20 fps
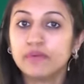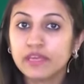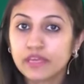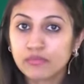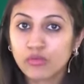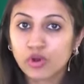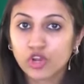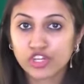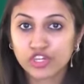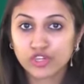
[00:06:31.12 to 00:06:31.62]

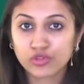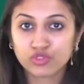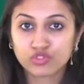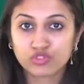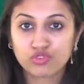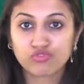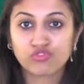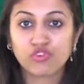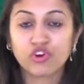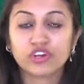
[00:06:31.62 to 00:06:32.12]
B
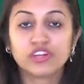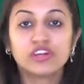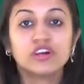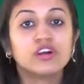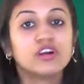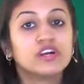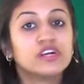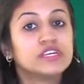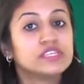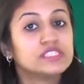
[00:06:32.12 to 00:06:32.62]
molecules of
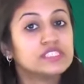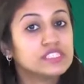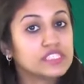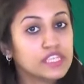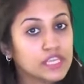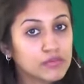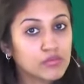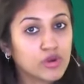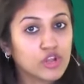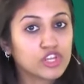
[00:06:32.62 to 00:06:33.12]
water,
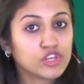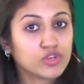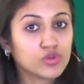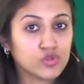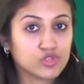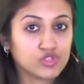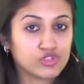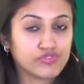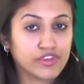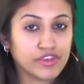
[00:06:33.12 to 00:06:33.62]
C
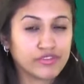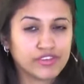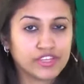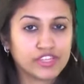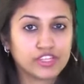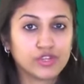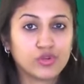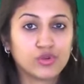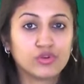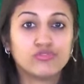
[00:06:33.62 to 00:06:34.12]
molecules of
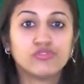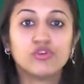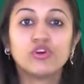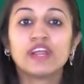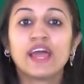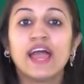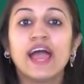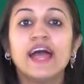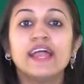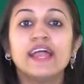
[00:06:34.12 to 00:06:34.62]
Fe3O4